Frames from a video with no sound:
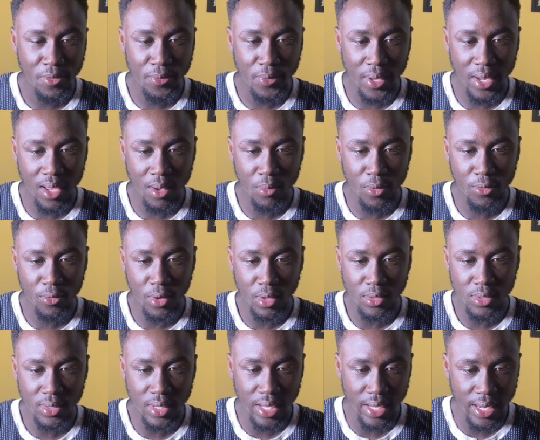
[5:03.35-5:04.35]
further moved on
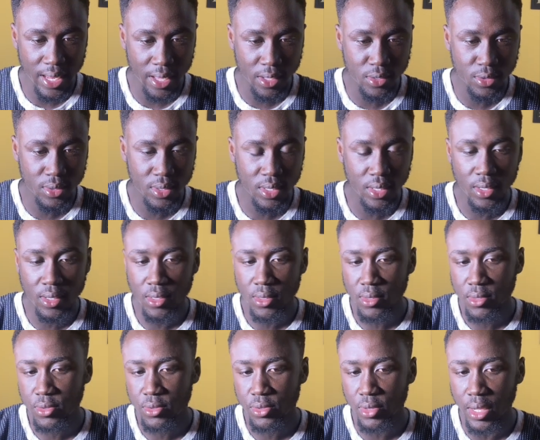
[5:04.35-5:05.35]
to the next
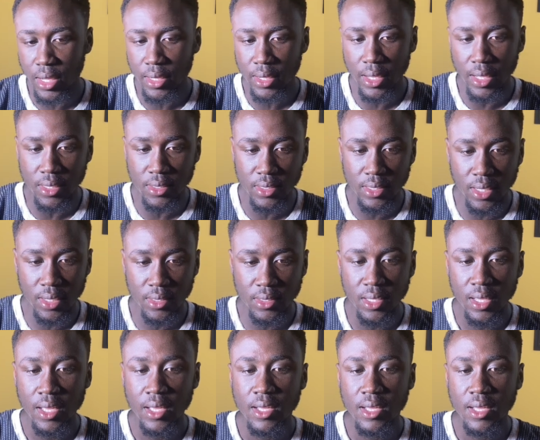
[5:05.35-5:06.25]
thread and said,